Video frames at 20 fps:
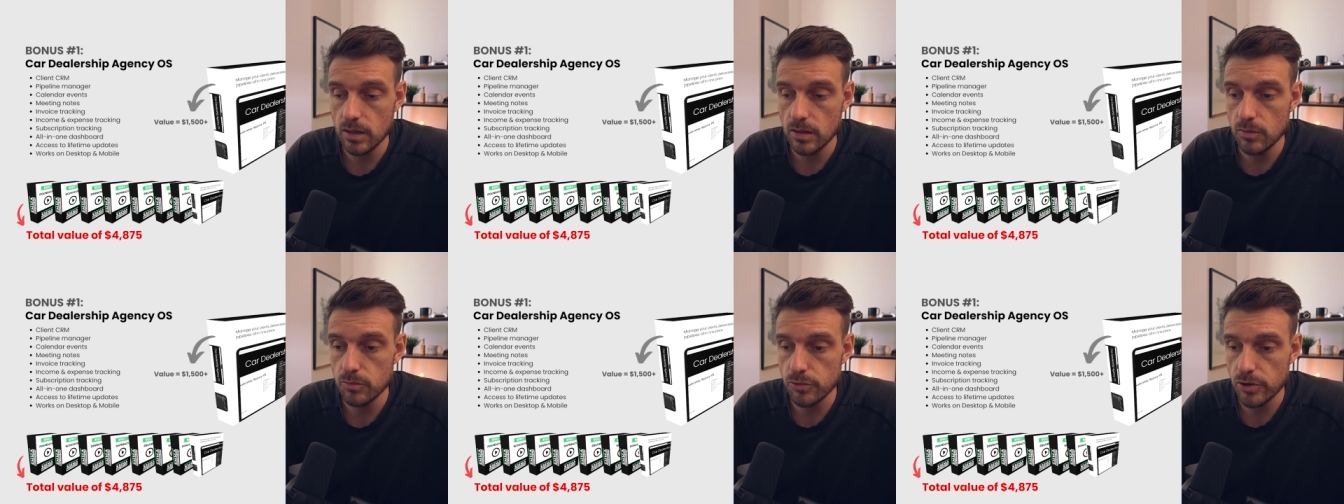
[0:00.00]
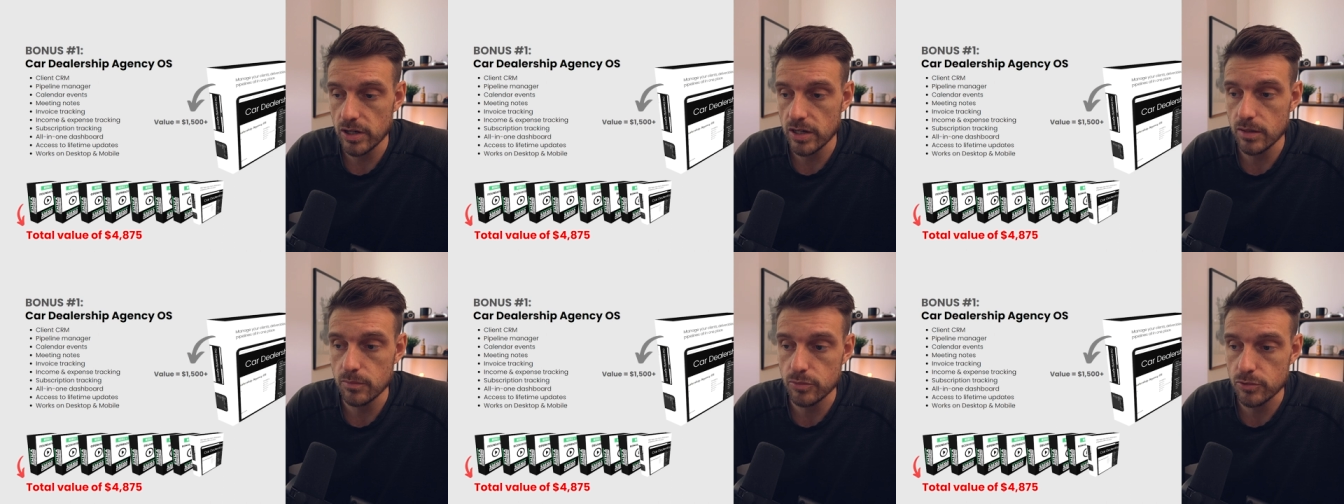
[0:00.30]

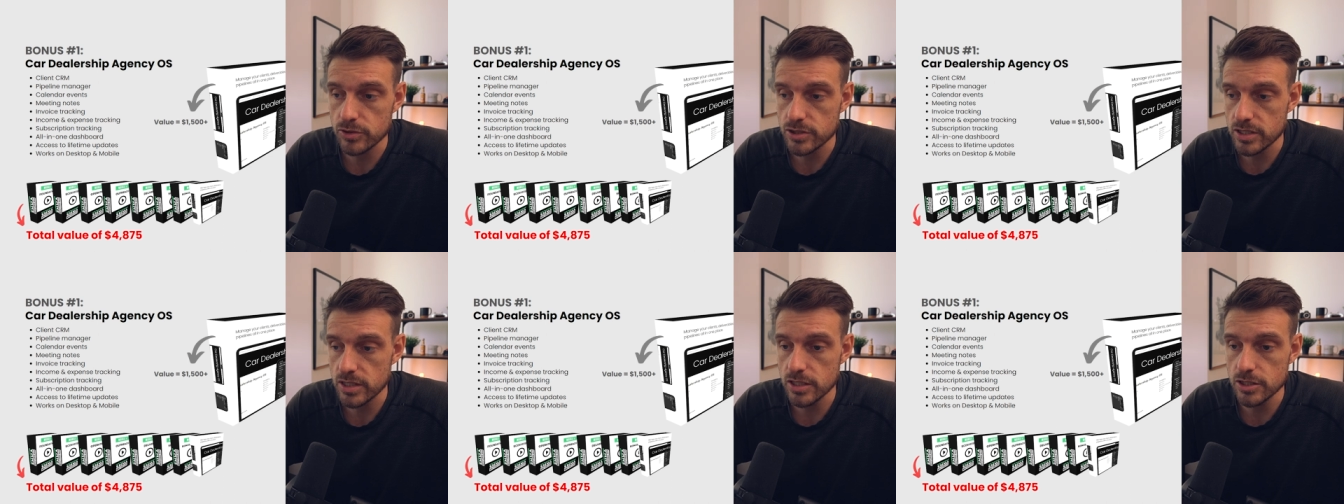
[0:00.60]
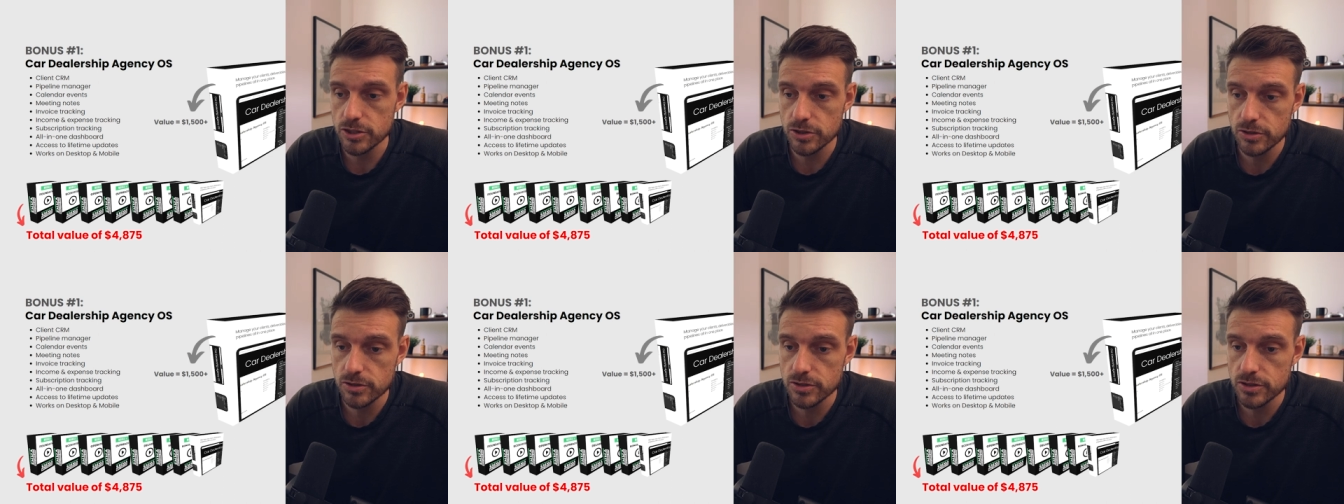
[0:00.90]
operating
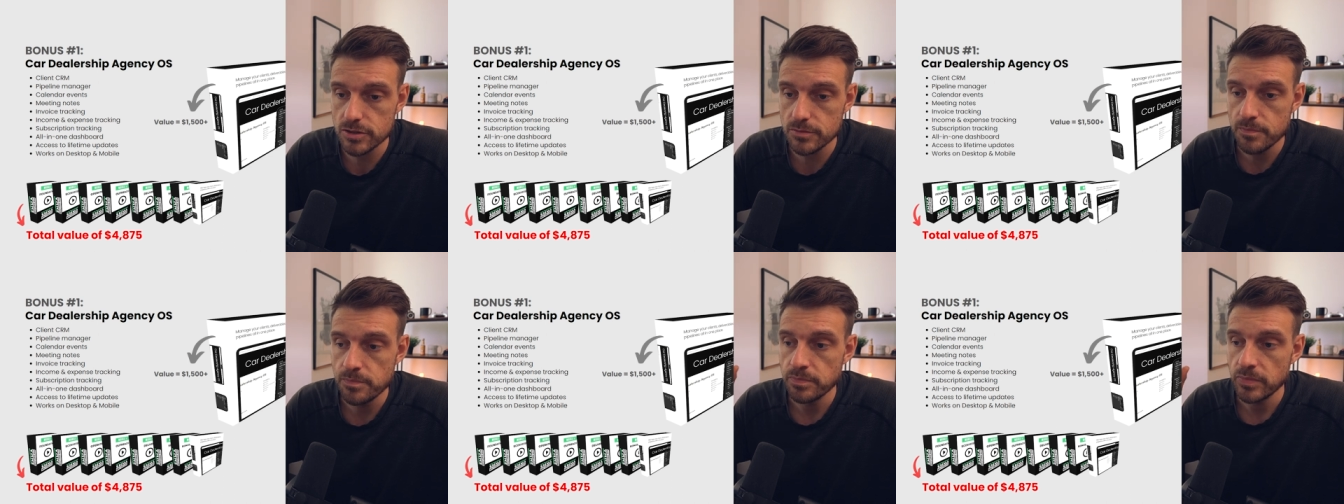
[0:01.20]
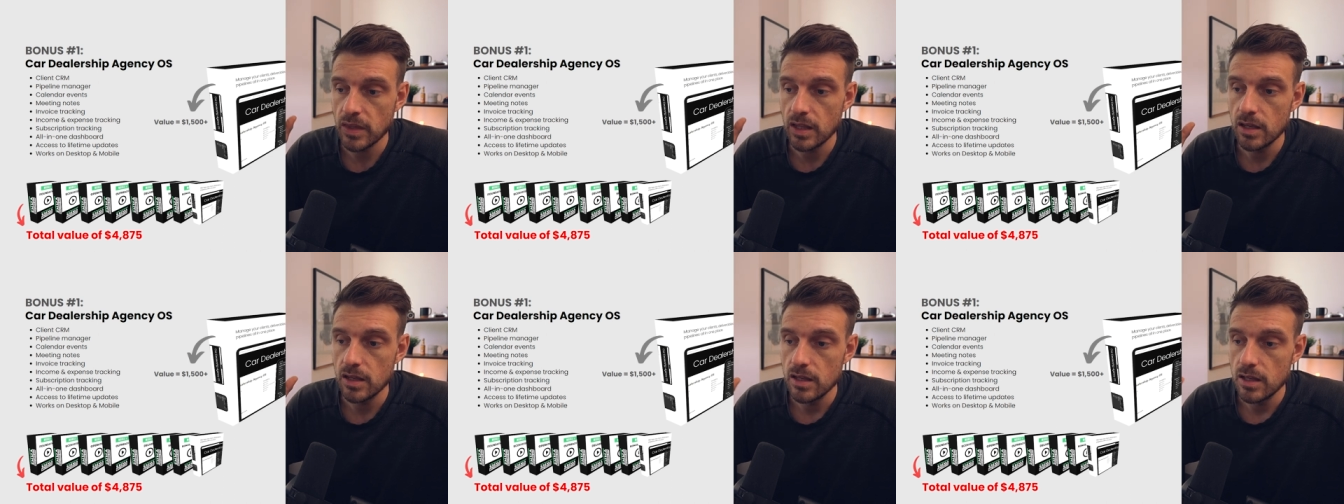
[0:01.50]
procedures
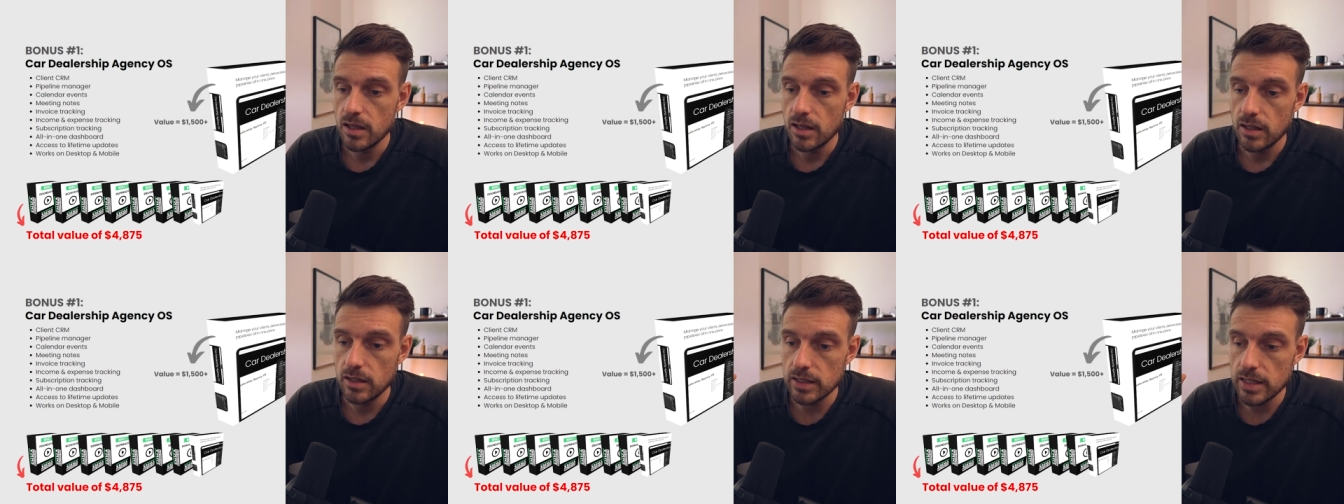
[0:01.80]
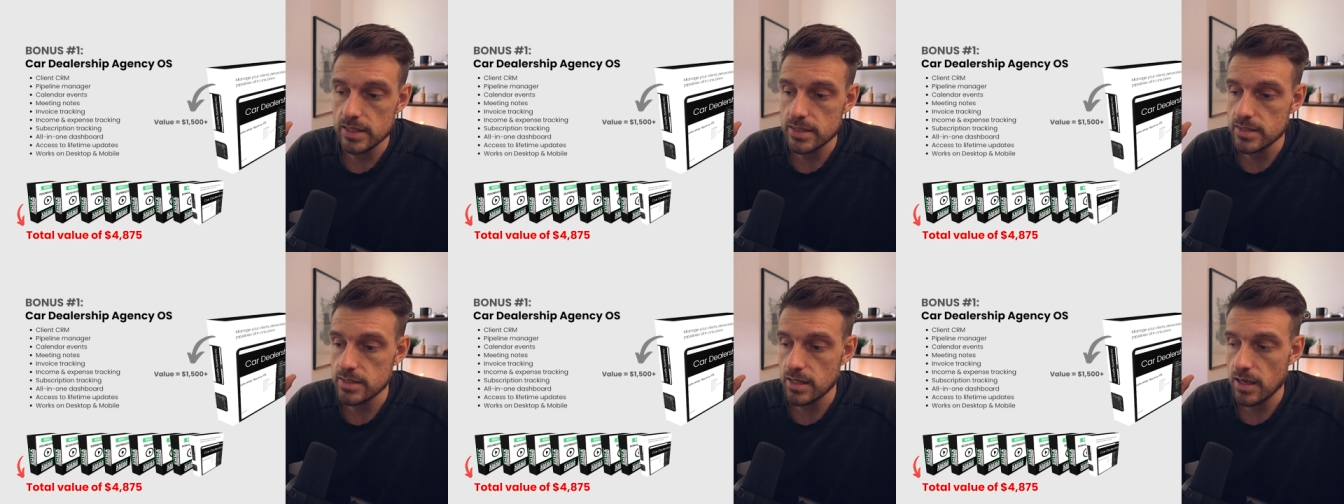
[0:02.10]

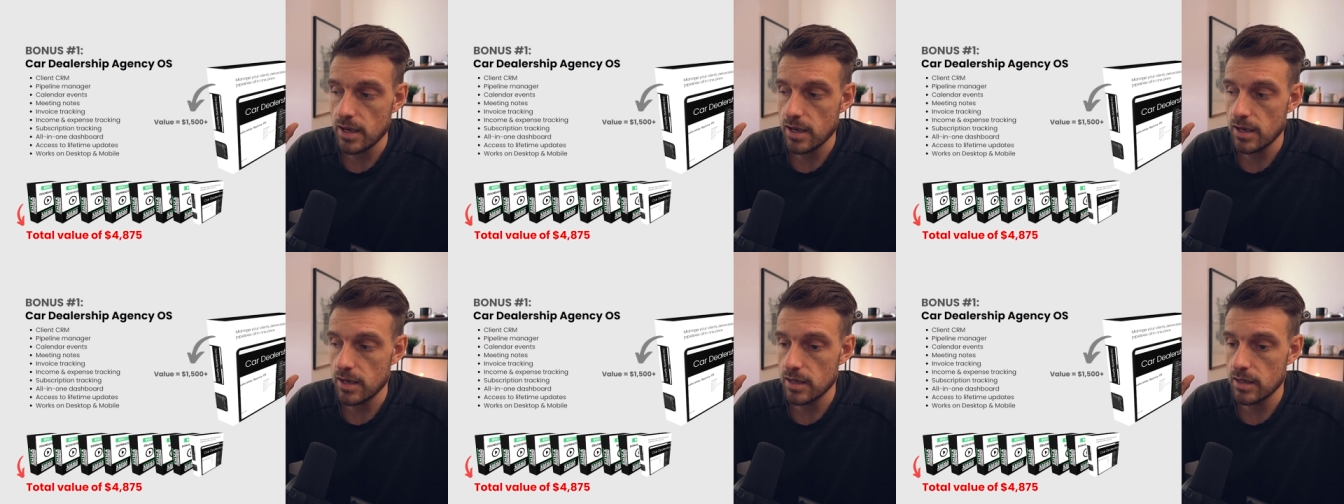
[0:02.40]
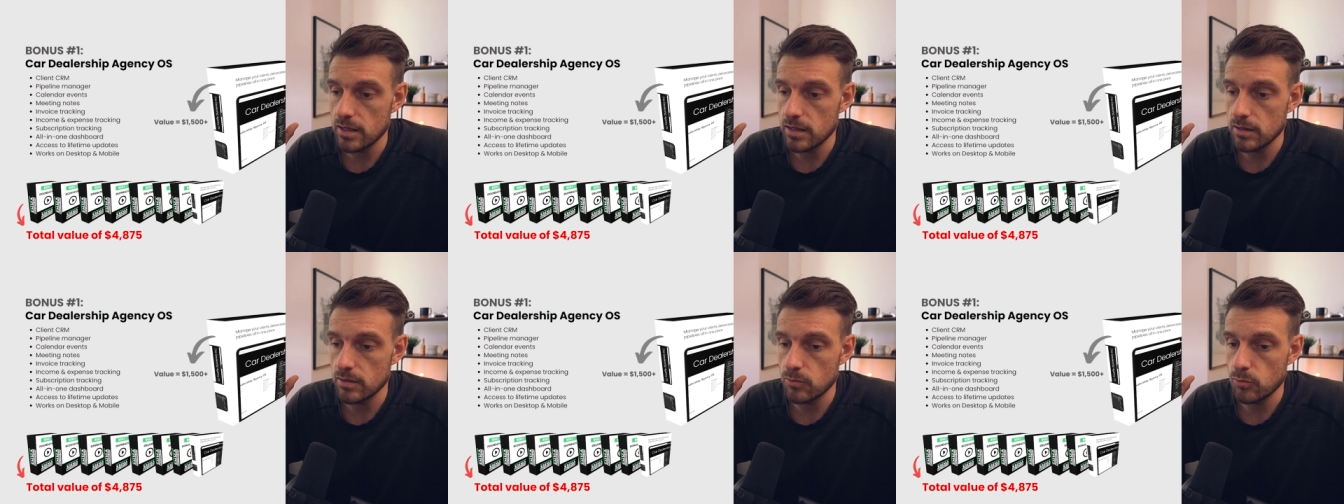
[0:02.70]
let's
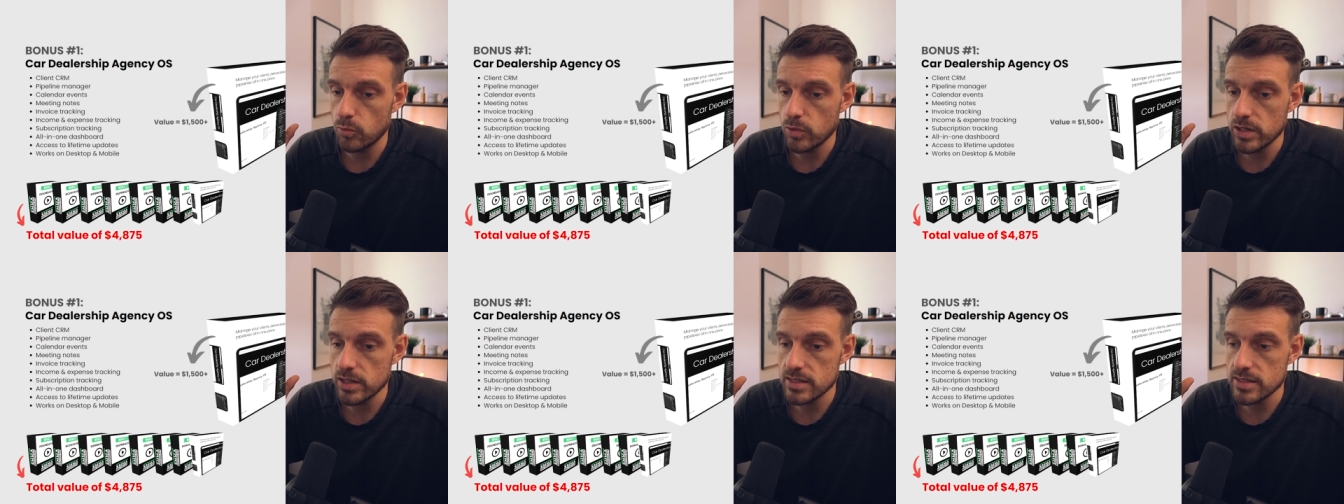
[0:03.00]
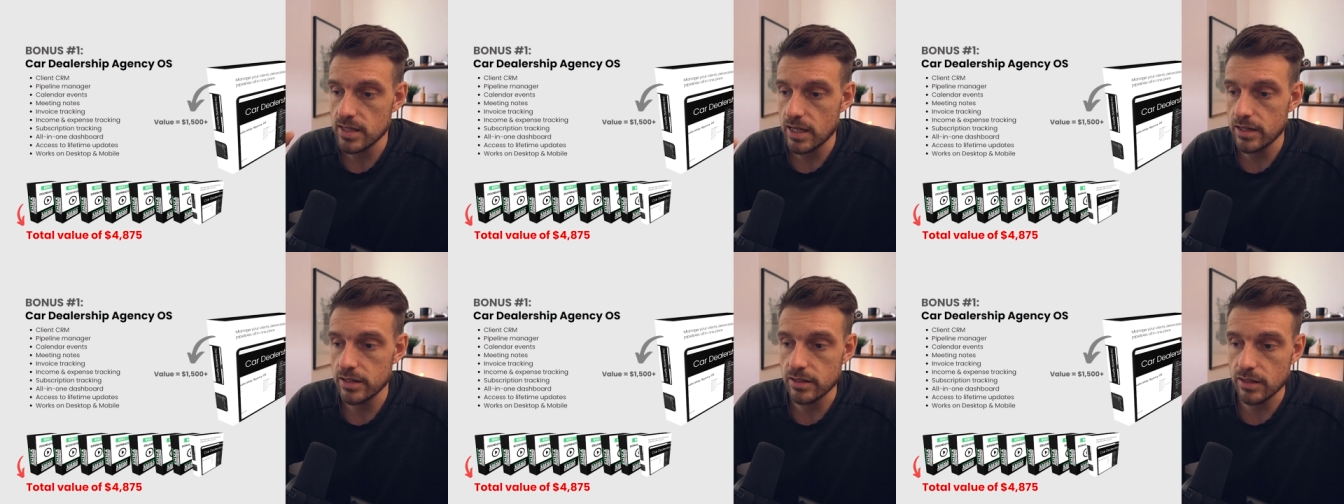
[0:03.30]
say we
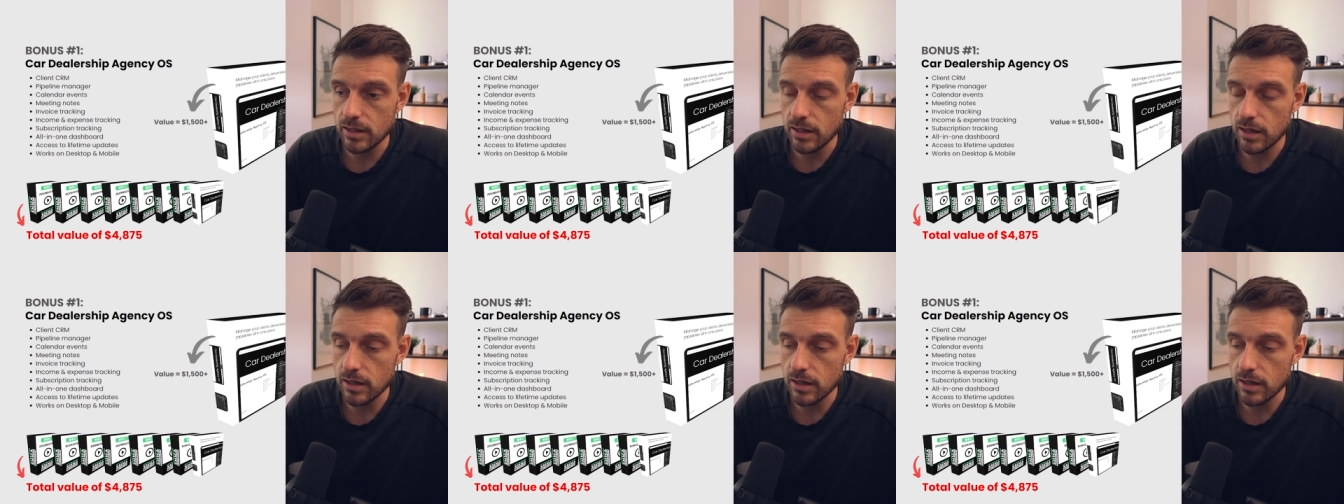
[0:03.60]
sign a,